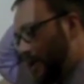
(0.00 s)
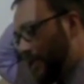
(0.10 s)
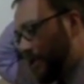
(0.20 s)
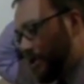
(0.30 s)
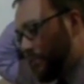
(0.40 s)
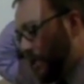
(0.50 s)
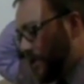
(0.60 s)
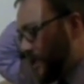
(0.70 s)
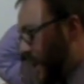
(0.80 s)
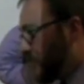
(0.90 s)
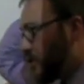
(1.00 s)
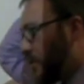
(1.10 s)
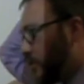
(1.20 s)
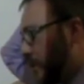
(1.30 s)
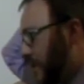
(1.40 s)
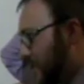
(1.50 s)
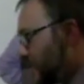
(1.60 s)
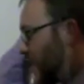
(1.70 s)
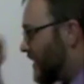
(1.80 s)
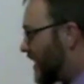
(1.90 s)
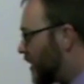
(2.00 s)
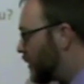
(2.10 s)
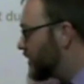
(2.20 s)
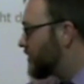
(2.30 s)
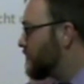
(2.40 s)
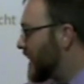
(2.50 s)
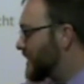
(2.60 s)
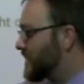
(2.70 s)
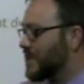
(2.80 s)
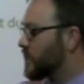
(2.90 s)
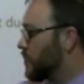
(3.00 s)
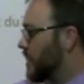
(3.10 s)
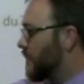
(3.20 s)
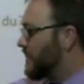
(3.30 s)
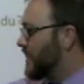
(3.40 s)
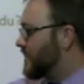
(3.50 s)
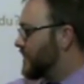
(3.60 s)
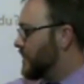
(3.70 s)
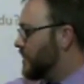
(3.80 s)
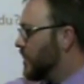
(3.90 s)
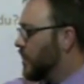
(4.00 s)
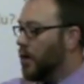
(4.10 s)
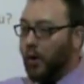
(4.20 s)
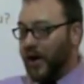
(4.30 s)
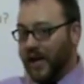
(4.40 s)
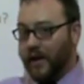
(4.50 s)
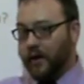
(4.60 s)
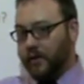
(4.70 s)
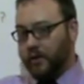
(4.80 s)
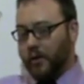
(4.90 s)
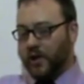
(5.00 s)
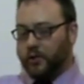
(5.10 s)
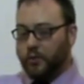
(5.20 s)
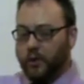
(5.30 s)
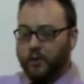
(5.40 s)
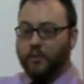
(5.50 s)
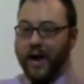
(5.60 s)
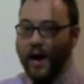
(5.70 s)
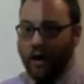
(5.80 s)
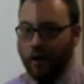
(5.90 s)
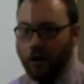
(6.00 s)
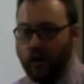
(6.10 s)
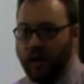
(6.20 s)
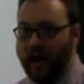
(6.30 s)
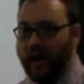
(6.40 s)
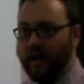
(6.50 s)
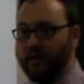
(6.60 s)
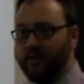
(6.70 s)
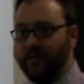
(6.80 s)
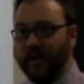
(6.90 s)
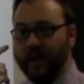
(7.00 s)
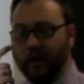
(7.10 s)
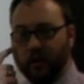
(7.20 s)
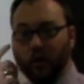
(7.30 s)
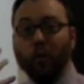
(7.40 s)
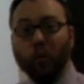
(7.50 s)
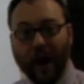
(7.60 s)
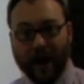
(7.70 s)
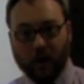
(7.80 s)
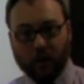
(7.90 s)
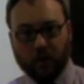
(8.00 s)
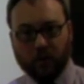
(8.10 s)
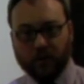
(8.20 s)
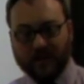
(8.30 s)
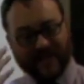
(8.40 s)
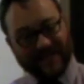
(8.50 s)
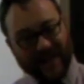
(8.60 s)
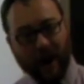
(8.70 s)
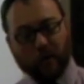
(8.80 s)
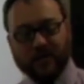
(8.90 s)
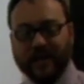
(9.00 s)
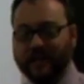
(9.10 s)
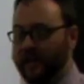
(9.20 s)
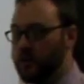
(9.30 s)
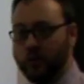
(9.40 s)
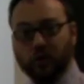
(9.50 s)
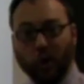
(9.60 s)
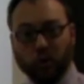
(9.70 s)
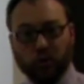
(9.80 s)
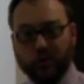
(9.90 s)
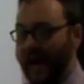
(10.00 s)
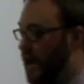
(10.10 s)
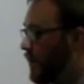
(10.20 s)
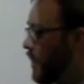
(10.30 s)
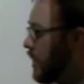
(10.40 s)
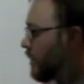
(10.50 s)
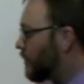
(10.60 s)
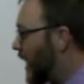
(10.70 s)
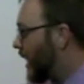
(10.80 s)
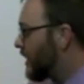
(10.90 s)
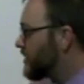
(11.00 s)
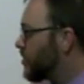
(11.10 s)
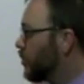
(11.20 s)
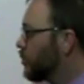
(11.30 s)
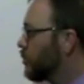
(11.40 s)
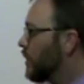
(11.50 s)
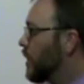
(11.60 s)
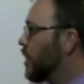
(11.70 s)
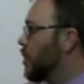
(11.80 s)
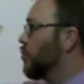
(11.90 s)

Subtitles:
some English speakers have trouble with is they always mix this one up. They see or hear the question word wer and think where, because it sounds like the English word. Don't do that. Wer is who